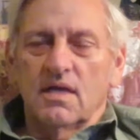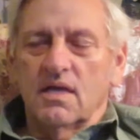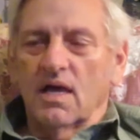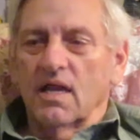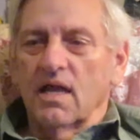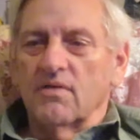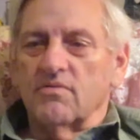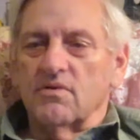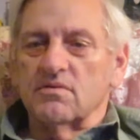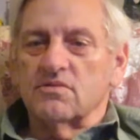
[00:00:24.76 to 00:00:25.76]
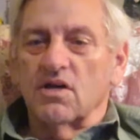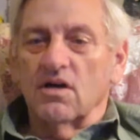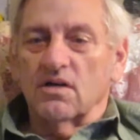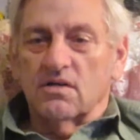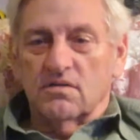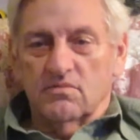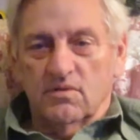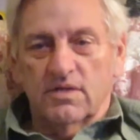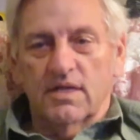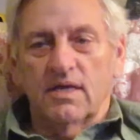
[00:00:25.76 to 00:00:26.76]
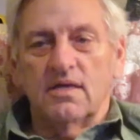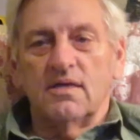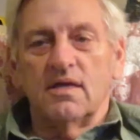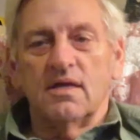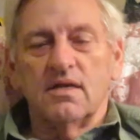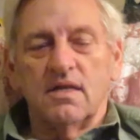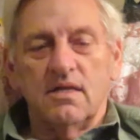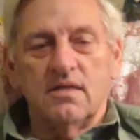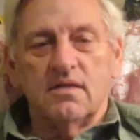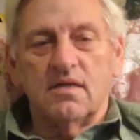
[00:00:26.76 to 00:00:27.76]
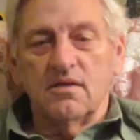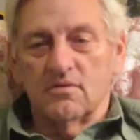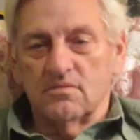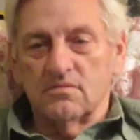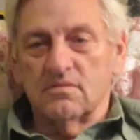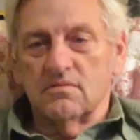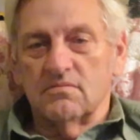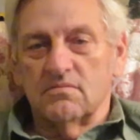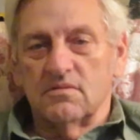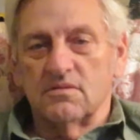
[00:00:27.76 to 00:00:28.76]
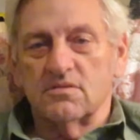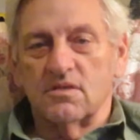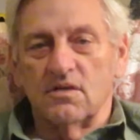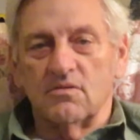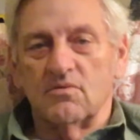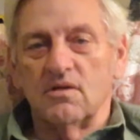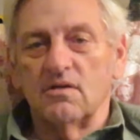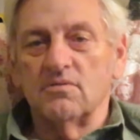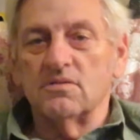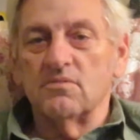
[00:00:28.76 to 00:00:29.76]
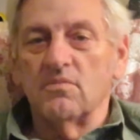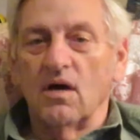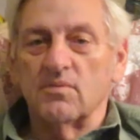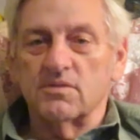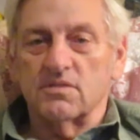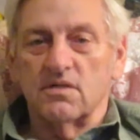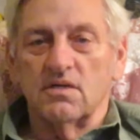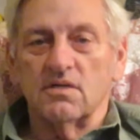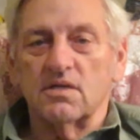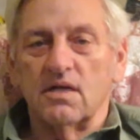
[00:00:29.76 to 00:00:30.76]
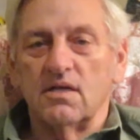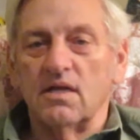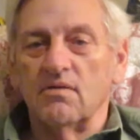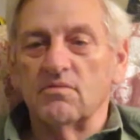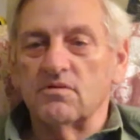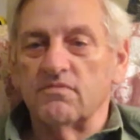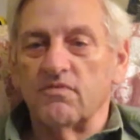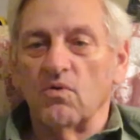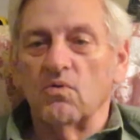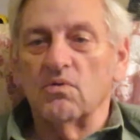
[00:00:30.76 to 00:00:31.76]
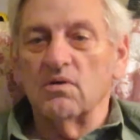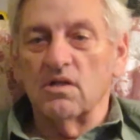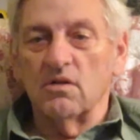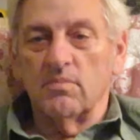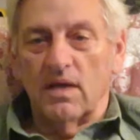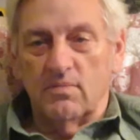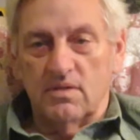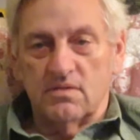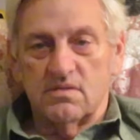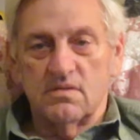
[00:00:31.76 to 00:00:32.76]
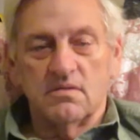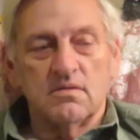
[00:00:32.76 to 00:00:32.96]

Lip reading: he got after a skunk one day, and he killed the skunk. Well, it was a mama skunk, and there was 4 little babies.